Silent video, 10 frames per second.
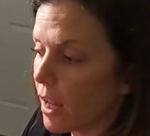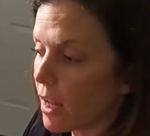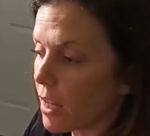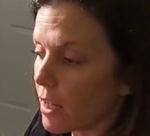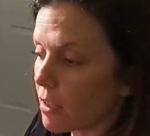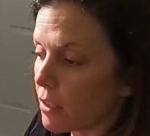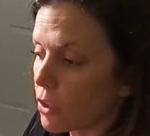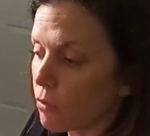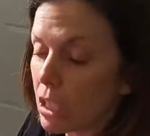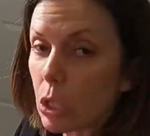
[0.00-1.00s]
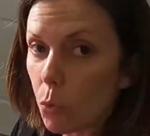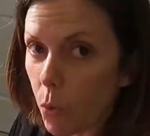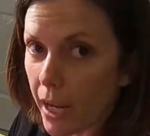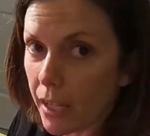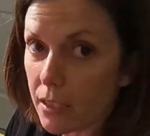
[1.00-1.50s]
a unique
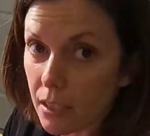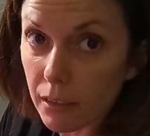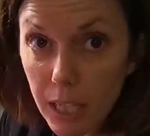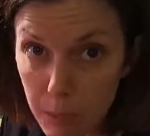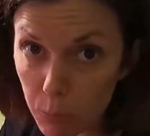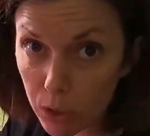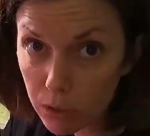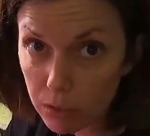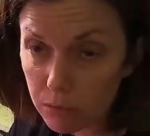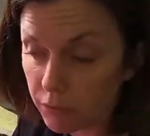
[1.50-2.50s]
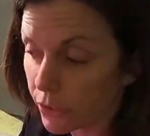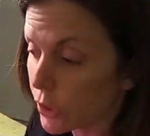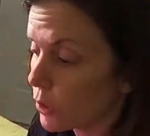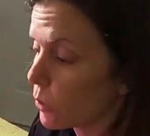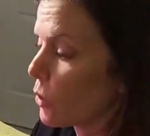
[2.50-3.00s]
way label for you.